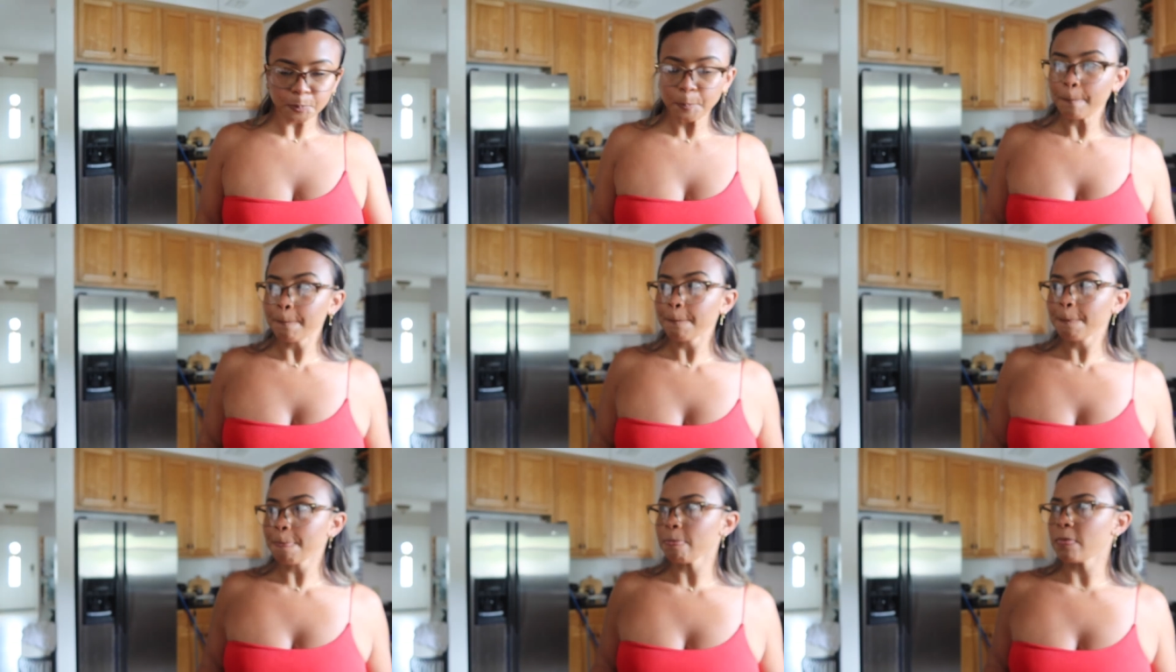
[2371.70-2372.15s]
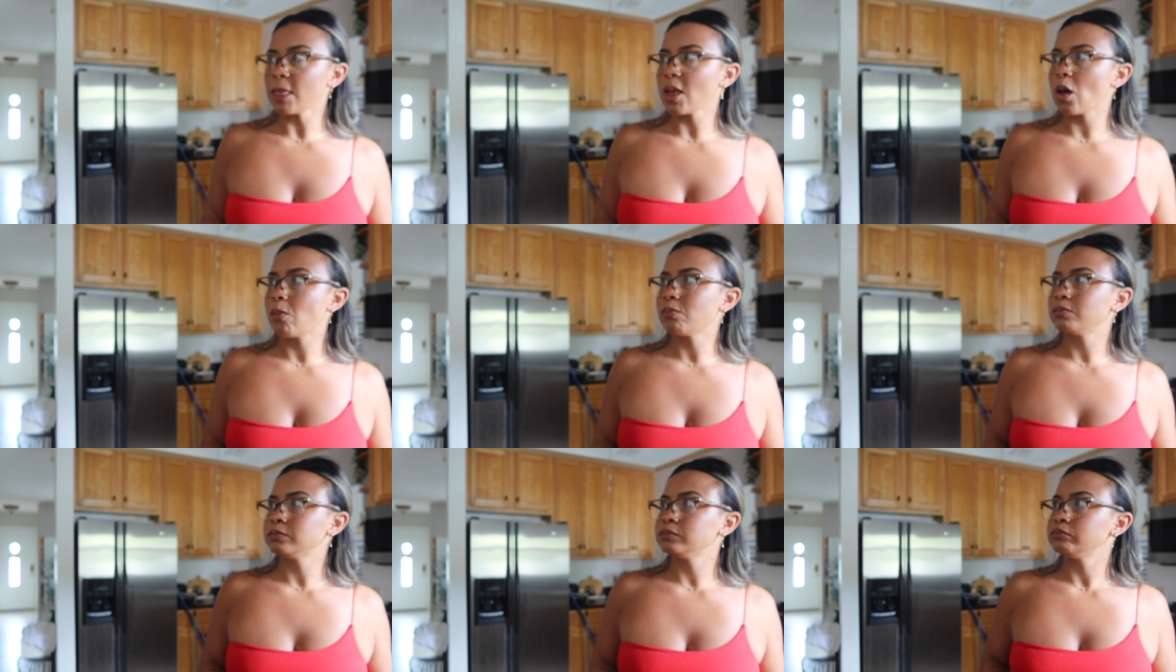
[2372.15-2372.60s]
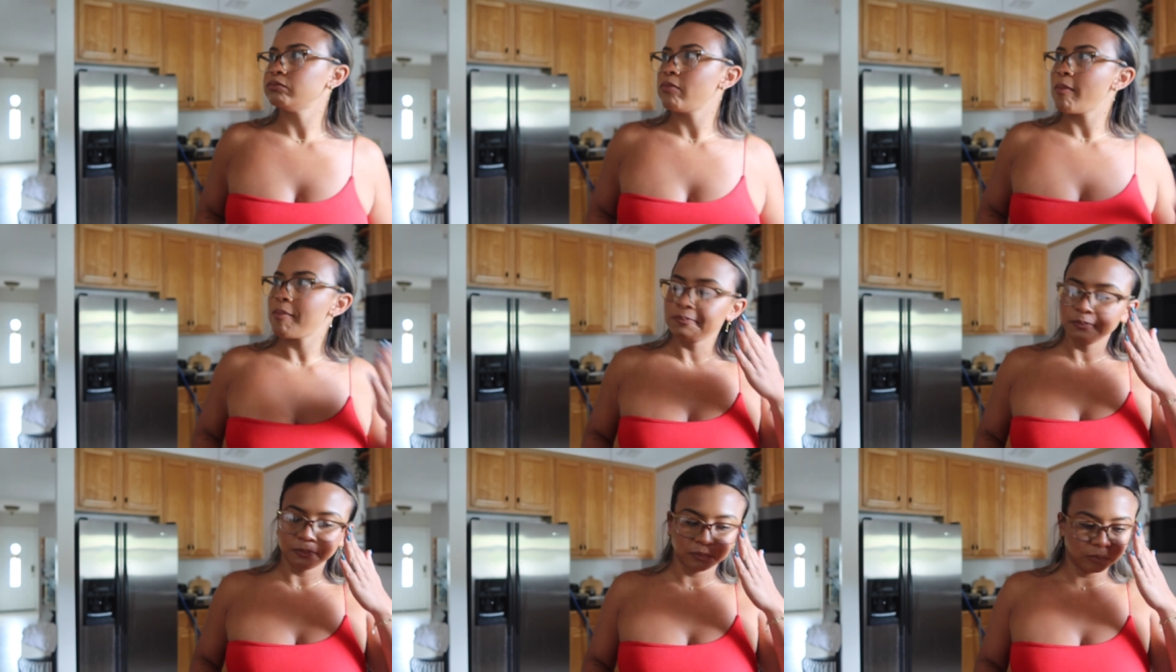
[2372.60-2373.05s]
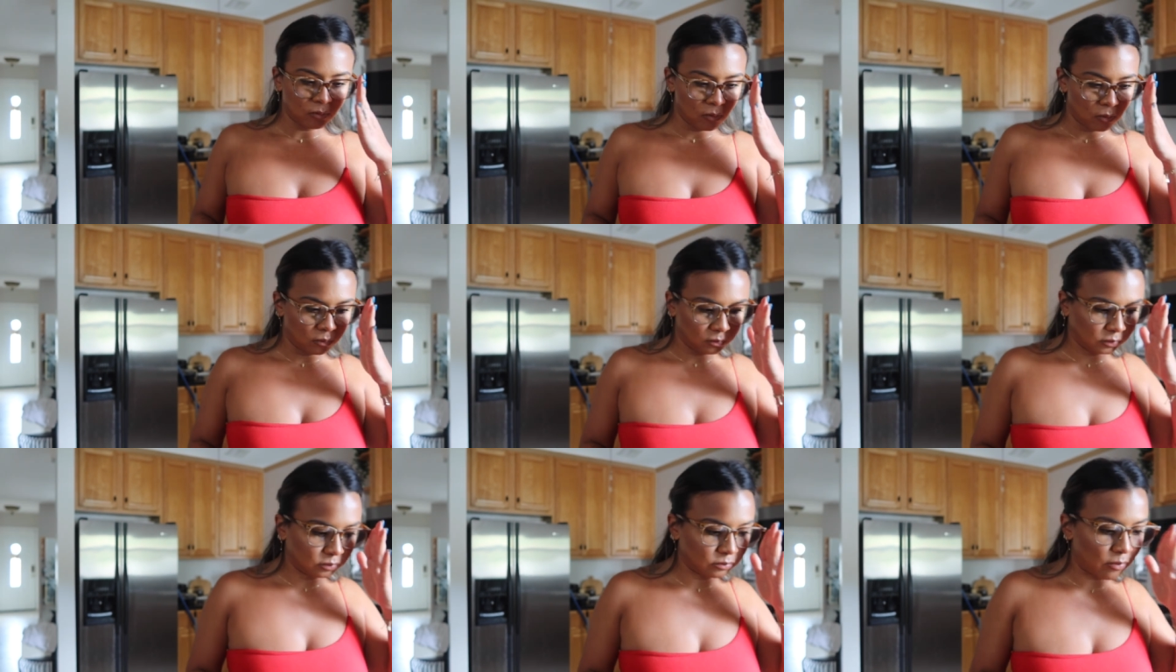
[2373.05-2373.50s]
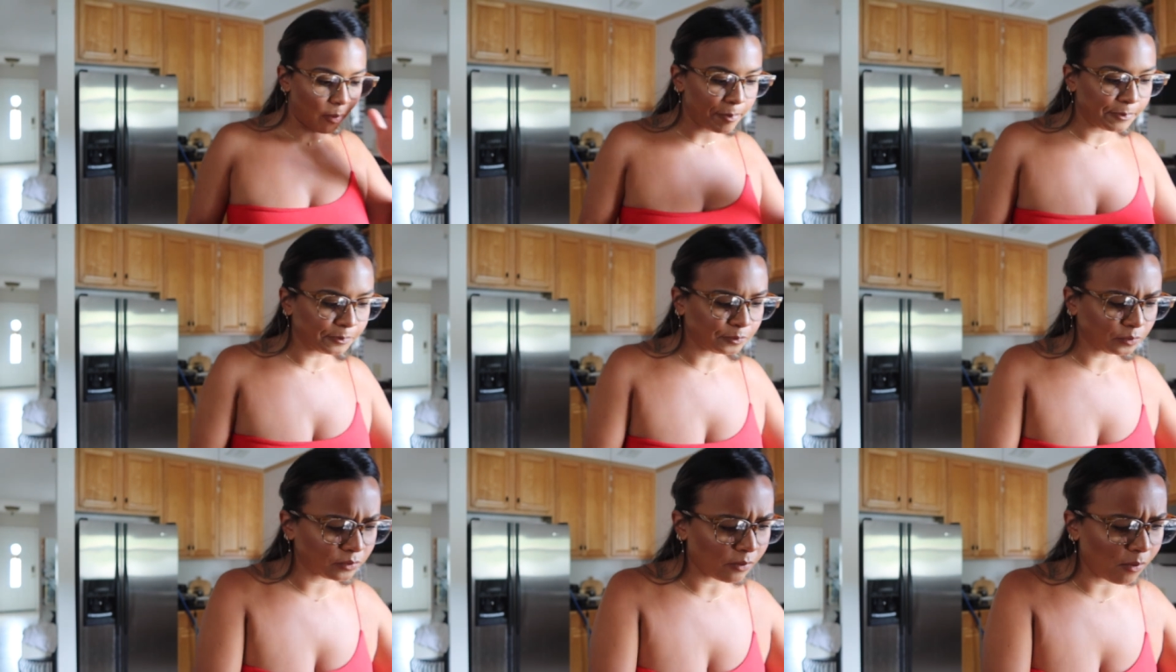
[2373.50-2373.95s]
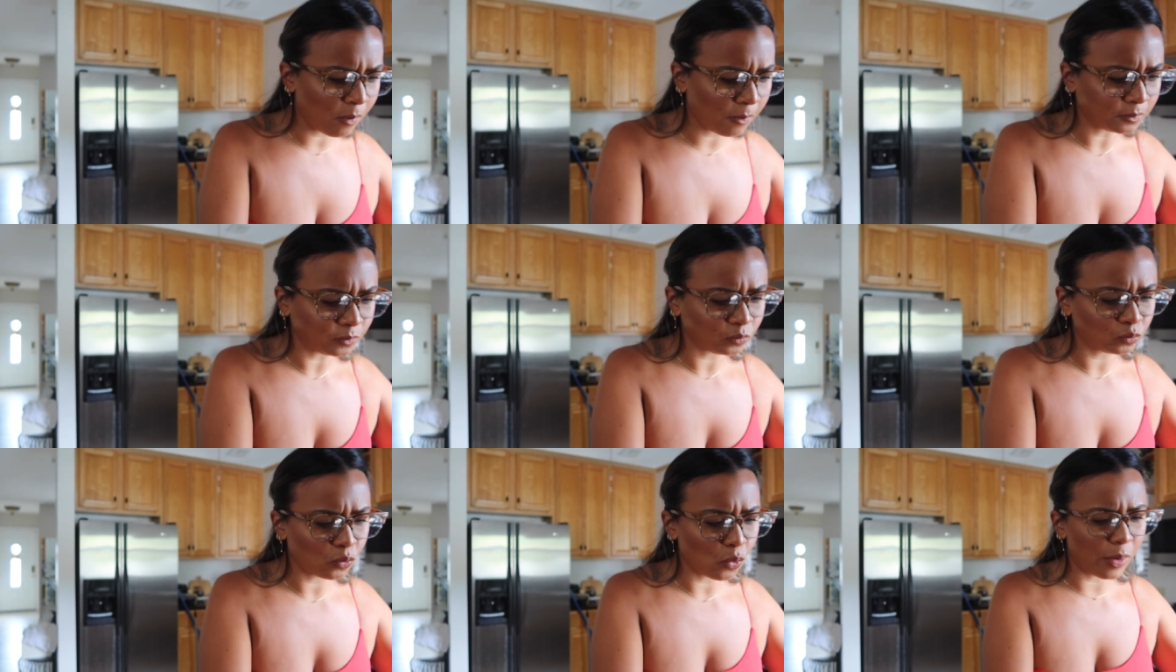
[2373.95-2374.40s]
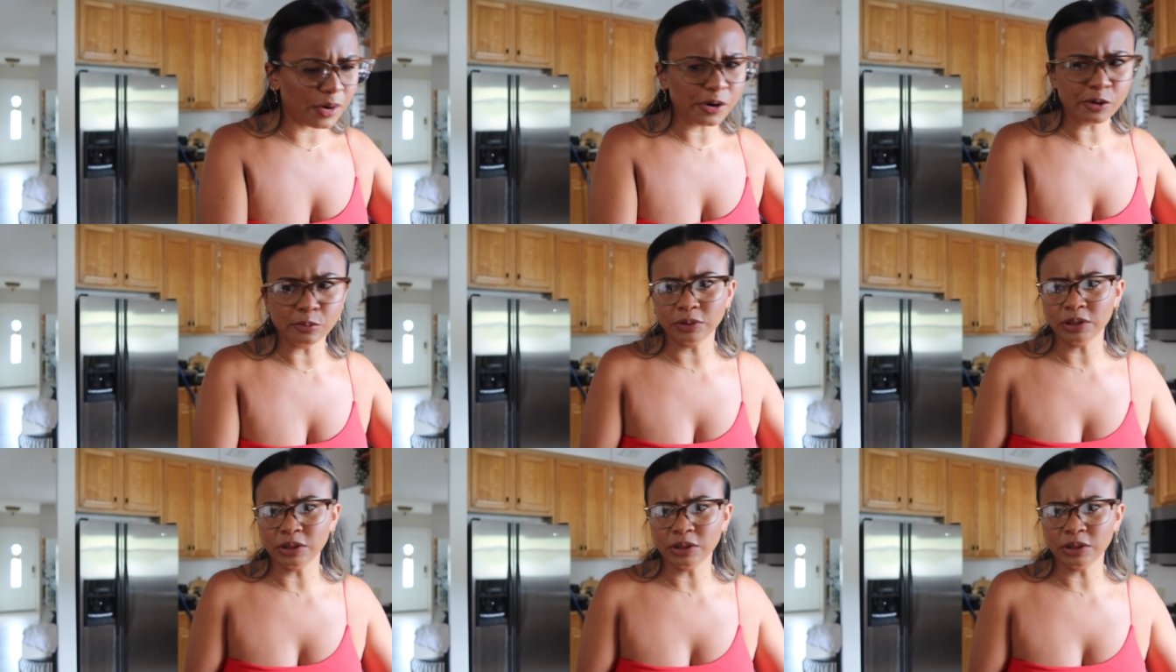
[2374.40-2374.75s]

Looks like a freaking dingus over there. What do you